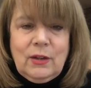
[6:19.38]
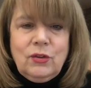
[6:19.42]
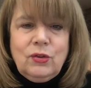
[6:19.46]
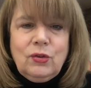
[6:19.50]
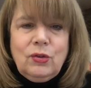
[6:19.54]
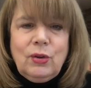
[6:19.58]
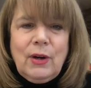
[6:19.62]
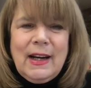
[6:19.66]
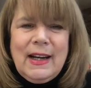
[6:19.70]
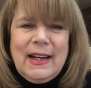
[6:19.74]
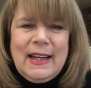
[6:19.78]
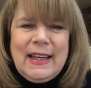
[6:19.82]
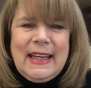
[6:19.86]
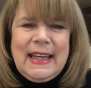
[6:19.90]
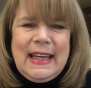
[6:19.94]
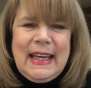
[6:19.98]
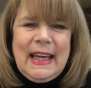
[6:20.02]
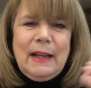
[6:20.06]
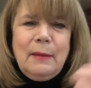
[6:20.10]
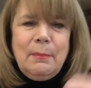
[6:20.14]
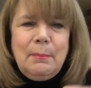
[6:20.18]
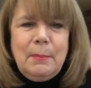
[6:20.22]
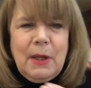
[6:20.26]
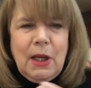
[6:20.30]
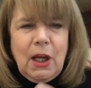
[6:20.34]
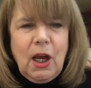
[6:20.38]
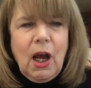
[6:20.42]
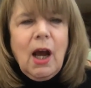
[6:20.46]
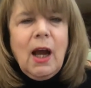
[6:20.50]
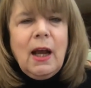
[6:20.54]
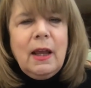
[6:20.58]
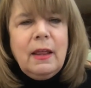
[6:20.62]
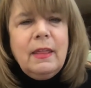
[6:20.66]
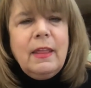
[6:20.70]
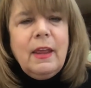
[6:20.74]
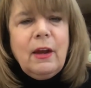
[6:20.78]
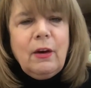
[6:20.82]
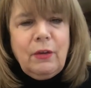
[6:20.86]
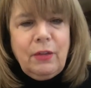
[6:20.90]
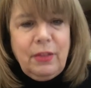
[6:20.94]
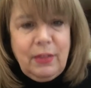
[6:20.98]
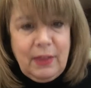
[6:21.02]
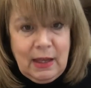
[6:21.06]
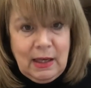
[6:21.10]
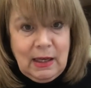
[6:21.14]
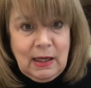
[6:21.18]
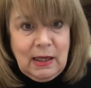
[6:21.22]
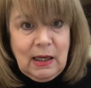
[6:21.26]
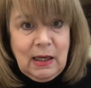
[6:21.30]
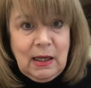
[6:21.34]
is try to get behind their
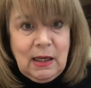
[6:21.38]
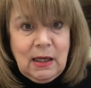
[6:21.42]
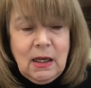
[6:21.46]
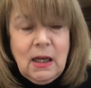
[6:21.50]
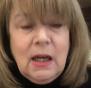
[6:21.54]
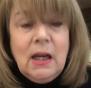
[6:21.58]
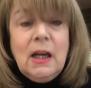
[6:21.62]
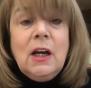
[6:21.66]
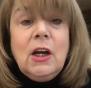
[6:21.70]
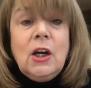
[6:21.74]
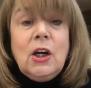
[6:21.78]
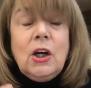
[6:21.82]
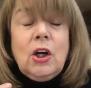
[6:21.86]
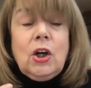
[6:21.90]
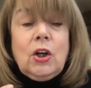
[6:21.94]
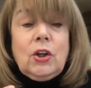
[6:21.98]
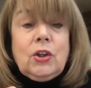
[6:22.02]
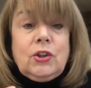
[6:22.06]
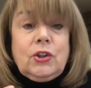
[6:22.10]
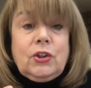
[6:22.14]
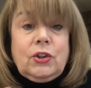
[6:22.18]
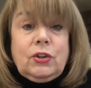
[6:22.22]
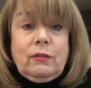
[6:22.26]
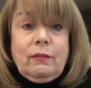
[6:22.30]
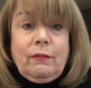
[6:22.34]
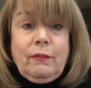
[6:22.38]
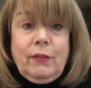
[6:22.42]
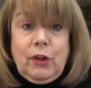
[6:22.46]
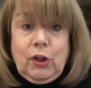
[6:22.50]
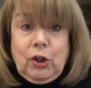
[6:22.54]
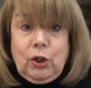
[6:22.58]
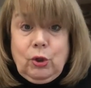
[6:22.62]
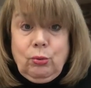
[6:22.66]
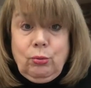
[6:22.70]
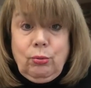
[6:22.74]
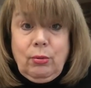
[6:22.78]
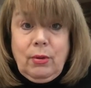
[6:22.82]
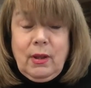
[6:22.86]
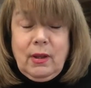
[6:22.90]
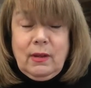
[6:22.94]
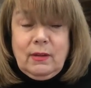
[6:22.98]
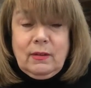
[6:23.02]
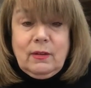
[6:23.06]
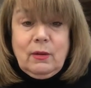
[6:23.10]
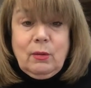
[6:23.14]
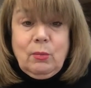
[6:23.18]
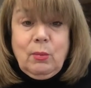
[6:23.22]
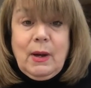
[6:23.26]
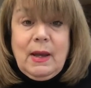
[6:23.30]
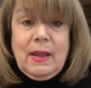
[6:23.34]
thinking, view
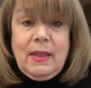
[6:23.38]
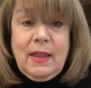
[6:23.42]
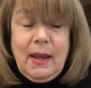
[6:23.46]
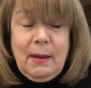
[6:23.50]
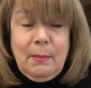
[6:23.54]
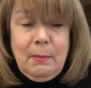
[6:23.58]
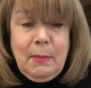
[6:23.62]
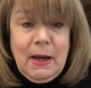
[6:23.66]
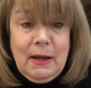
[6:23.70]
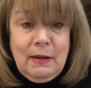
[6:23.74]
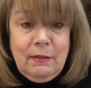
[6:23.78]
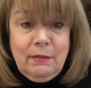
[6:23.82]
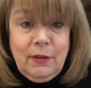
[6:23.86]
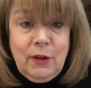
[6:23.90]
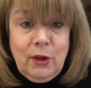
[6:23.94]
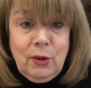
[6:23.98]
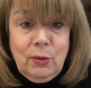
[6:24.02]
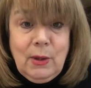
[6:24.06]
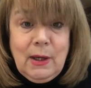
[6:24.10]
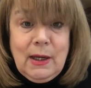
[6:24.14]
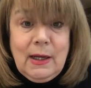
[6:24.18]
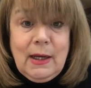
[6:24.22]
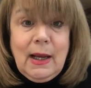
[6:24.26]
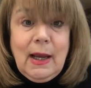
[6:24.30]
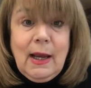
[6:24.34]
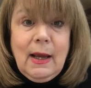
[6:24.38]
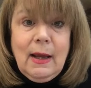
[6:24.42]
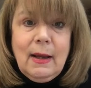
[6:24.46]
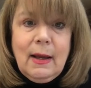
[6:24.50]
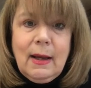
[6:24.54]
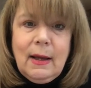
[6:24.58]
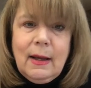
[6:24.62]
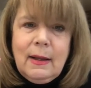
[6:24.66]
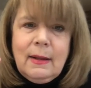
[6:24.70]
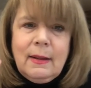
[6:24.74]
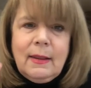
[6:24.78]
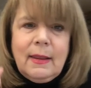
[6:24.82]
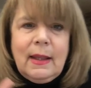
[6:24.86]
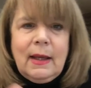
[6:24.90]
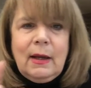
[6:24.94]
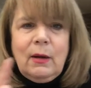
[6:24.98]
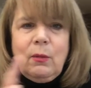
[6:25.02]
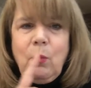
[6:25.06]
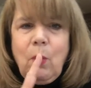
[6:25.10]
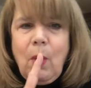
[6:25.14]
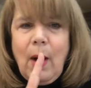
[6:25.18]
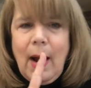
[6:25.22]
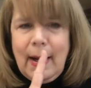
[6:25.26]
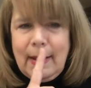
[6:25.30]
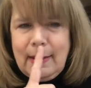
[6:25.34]
this the way they might view it, and think,
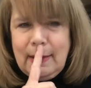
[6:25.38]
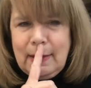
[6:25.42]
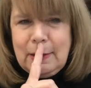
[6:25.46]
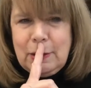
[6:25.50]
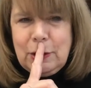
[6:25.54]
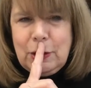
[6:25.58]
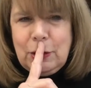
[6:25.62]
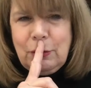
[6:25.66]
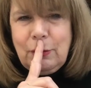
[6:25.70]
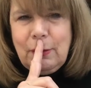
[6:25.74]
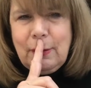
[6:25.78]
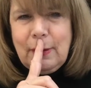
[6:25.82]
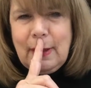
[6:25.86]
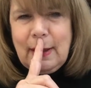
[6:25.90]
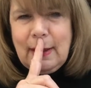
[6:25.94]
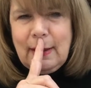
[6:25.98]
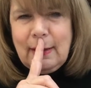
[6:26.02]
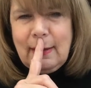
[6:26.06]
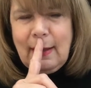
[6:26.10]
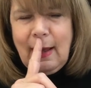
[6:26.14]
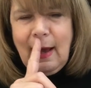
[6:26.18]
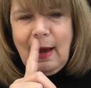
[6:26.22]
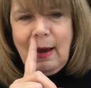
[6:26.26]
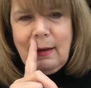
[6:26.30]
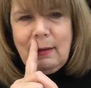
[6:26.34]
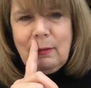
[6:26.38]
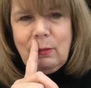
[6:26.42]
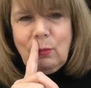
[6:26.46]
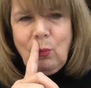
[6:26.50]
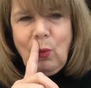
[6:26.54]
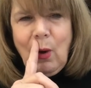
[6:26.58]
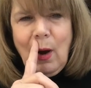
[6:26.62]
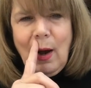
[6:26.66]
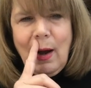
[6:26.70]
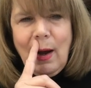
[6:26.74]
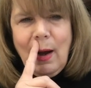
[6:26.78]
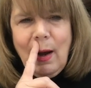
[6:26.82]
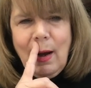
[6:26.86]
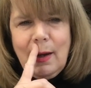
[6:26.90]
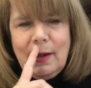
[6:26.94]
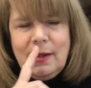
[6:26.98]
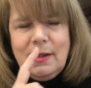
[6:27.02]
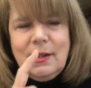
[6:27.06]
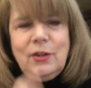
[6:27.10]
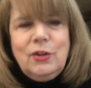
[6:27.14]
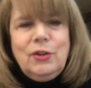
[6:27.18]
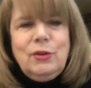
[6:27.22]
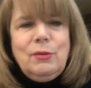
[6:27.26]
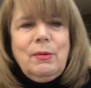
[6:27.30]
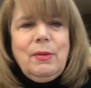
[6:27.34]
why did you think that? Why
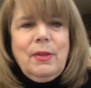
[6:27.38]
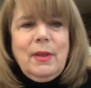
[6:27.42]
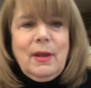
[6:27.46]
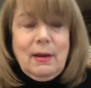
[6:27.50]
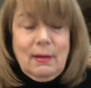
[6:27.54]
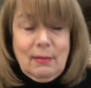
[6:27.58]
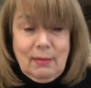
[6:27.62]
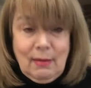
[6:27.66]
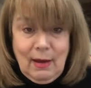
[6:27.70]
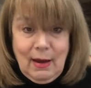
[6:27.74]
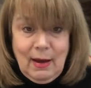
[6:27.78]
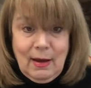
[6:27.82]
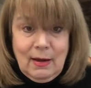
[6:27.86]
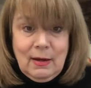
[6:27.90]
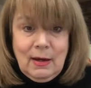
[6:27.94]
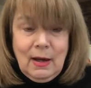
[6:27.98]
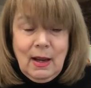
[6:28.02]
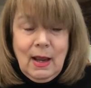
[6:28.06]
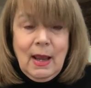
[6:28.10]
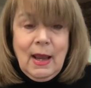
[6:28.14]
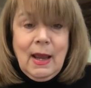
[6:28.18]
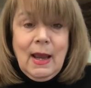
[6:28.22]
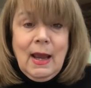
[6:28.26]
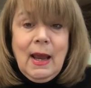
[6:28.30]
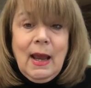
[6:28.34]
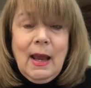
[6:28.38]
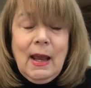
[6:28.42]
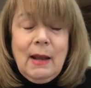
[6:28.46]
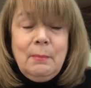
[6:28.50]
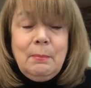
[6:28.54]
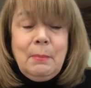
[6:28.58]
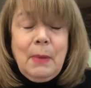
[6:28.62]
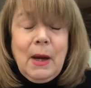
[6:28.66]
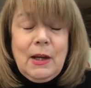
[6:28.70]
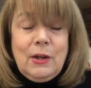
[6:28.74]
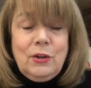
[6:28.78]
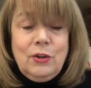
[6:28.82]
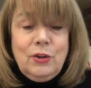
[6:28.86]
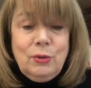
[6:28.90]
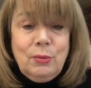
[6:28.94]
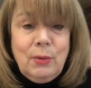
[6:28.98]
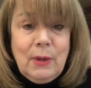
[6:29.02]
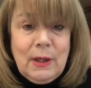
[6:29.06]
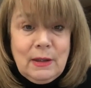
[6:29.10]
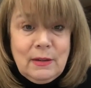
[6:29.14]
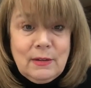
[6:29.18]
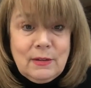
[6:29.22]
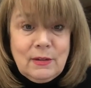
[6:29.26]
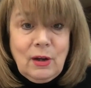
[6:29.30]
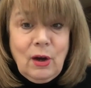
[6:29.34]
did you think that? And by
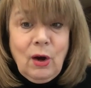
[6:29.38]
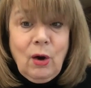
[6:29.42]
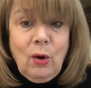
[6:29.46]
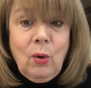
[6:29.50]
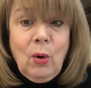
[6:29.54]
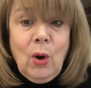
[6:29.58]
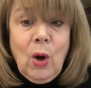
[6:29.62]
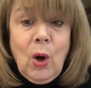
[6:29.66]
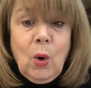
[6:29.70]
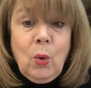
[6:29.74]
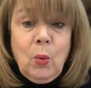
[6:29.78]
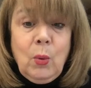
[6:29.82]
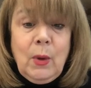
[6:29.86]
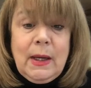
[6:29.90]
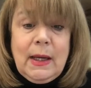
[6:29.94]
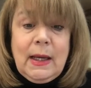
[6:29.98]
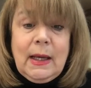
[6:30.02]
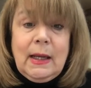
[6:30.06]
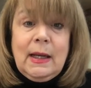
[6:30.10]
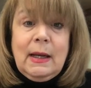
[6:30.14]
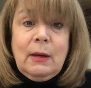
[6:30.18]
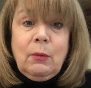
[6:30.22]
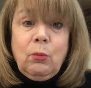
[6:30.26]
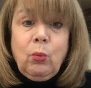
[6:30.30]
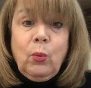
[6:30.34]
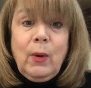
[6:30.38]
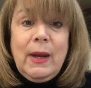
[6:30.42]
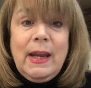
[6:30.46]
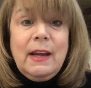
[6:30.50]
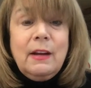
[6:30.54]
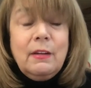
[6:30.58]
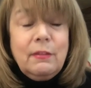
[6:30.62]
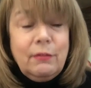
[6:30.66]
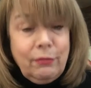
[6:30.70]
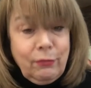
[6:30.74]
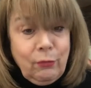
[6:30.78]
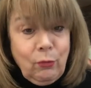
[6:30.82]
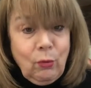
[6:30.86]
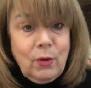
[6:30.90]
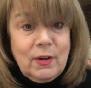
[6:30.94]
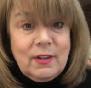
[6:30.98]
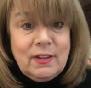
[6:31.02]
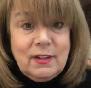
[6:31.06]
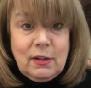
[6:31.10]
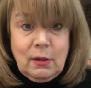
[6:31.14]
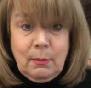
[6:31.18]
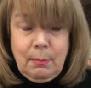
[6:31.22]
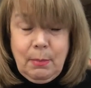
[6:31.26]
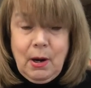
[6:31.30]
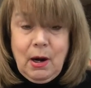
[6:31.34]
doing so, we can
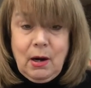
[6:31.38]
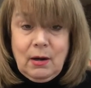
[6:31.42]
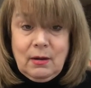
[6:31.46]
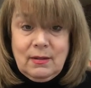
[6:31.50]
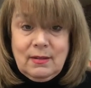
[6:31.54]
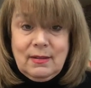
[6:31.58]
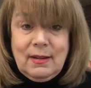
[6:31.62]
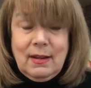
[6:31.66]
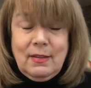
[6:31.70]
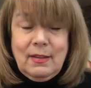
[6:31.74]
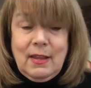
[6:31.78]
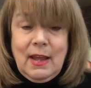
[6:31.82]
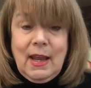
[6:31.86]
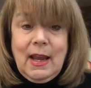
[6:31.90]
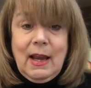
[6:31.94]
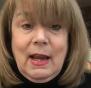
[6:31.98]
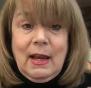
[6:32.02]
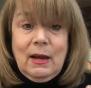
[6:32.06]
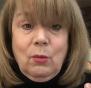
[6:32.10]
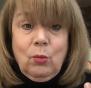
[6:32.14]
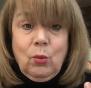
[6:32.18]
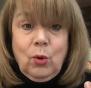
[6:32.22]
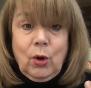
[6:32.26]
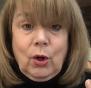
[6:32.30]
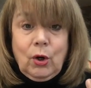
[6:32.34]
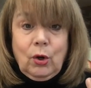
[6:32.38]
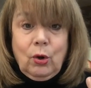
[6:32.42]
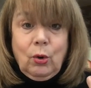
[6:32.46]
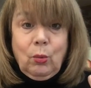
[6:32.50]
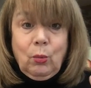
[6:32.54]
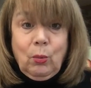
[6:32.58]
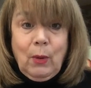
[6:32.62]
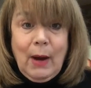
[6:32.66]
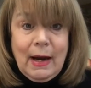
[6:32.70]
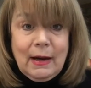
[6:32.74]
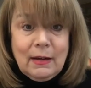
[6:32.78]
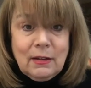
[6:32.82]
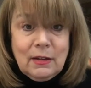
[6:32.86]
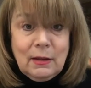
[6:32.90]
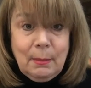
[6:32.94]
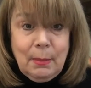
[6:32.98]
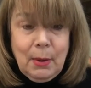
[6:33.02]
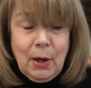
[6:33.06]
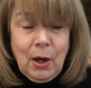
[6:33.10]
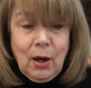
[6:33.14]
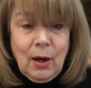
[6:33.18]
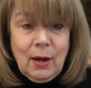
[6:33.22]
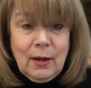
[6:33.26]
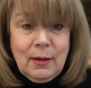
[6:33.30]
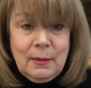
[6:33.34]
reinforce the parts that they were correct
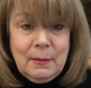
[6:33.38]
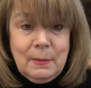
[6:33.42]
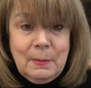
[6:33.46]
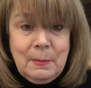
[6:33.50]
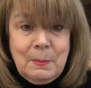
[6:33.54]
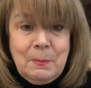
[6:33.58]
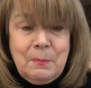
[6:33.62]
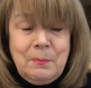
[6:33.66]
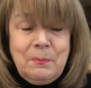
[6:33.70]
upon